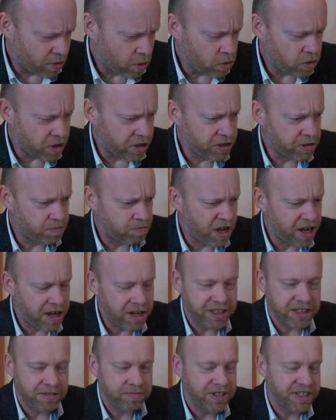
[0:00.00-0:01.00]
all those
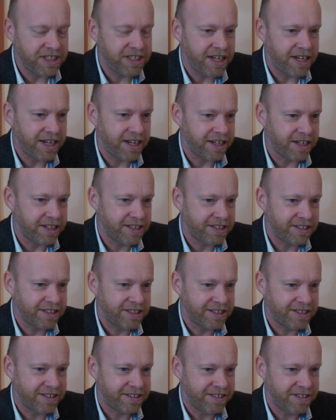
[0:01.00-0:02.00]
past
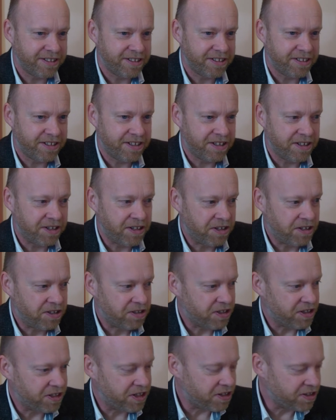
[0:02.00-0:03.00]
mistakes
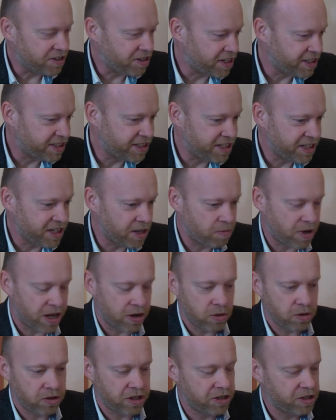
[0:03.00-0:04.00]
that you don't like to think
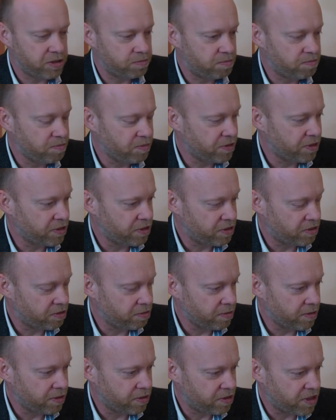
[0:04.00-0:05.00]
about, all those
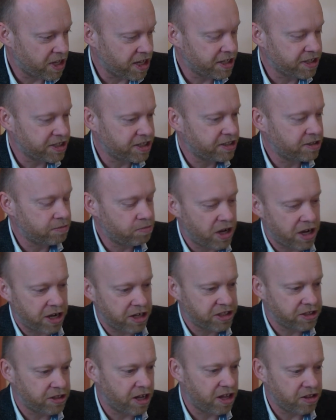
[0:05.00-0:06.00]
things in the
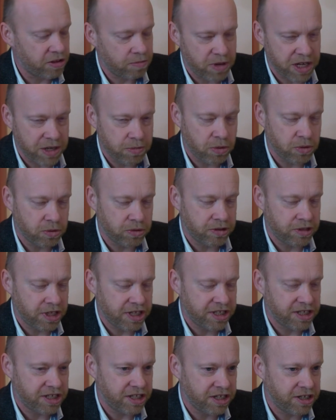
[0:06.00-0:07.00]
past that other people
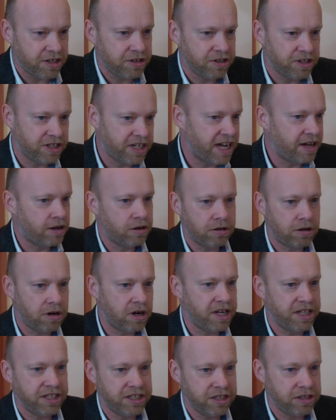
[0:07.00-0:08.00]
did to you that now
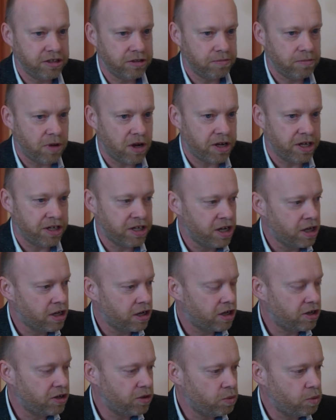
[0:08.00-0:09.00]
arise in your mind.
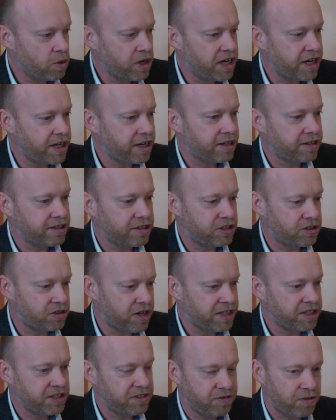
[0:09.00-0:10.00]
Are you willing to
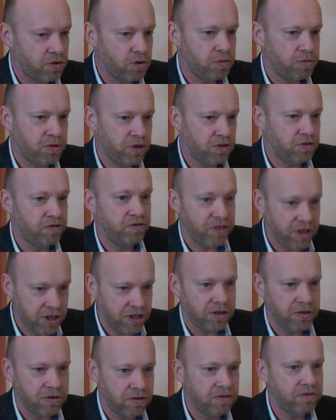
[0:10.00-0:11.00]
transform your
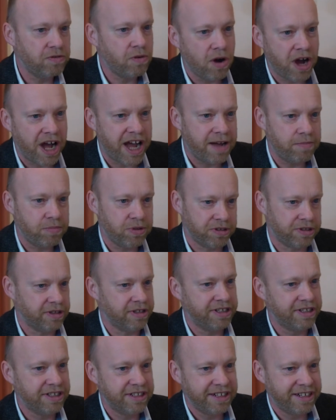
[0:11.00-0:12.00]
view of what
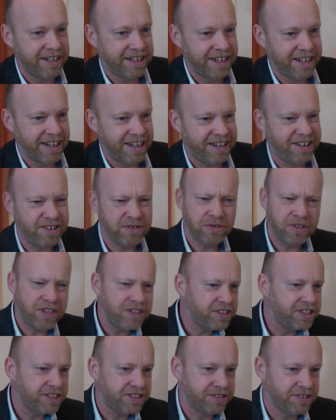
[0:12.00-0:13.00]
happened? All
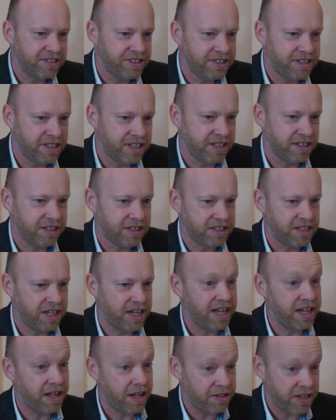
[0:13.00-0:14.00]
those sorts of things.
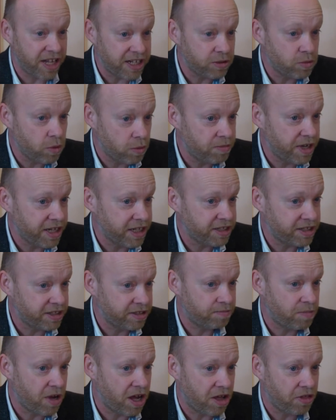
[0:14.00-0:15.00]
And that's what makes
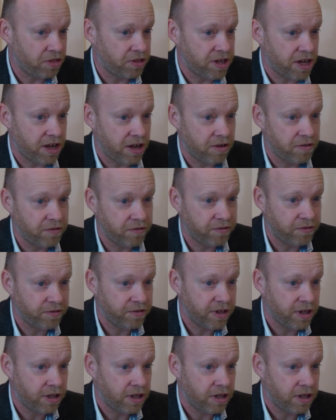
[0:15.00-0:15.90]
the path tough.